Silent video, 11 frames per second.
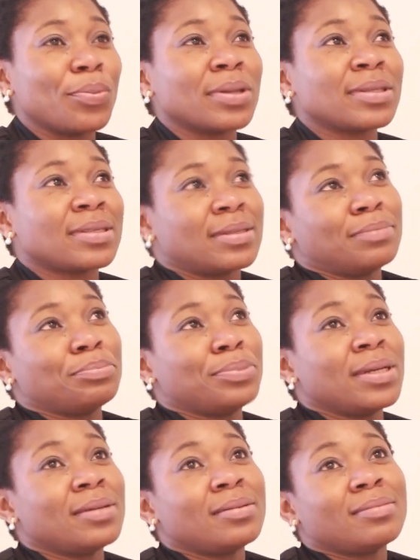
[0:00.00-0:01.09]
but
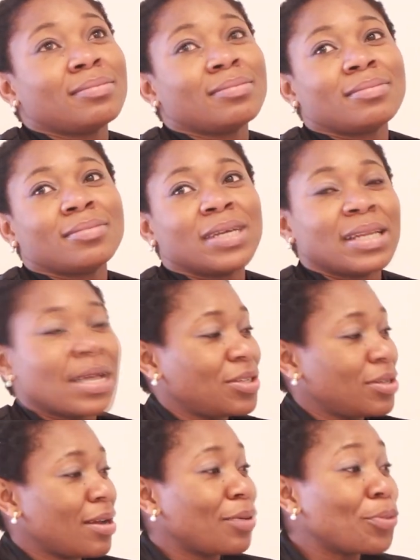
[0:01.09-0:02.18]
being a
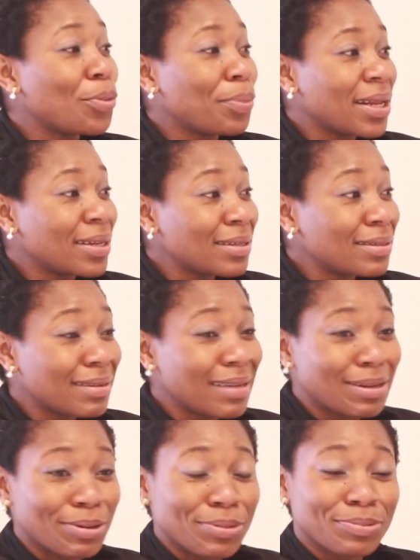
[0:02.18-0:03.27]
Nigerian woman,
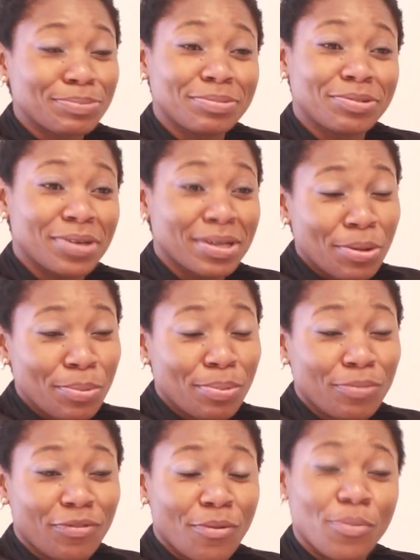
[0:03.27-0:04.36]
growing up
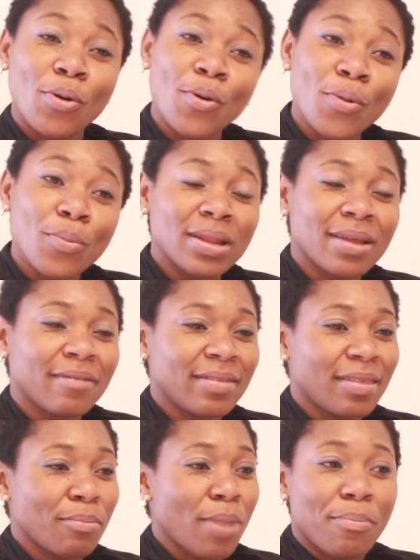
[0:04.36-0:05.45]
from home and
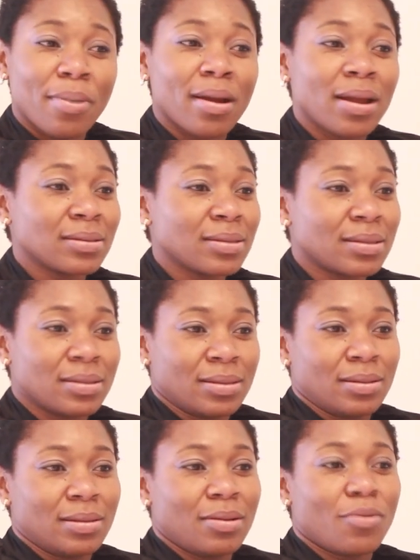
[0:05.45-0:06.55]
everything, my parents,
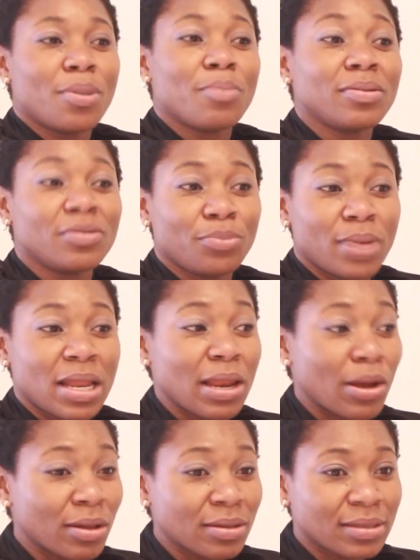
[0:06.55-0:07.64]
they want me to be a
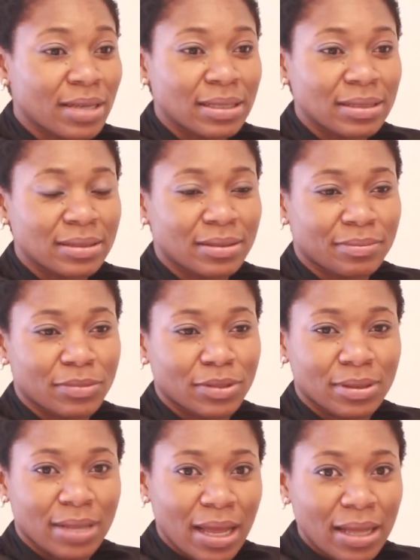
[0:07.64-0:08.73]
nurse and
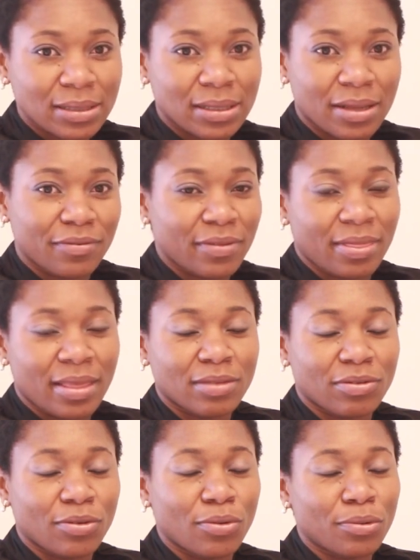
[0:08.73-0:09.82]
that everything.
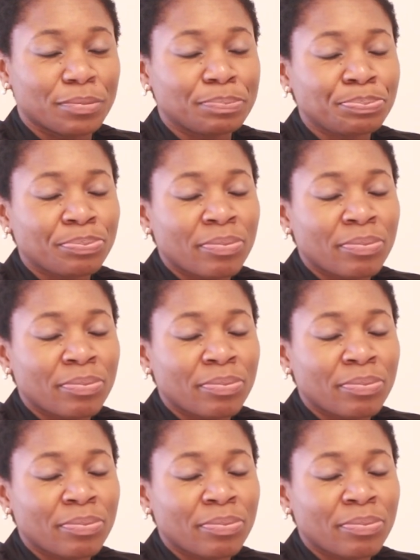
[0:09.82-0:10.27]
So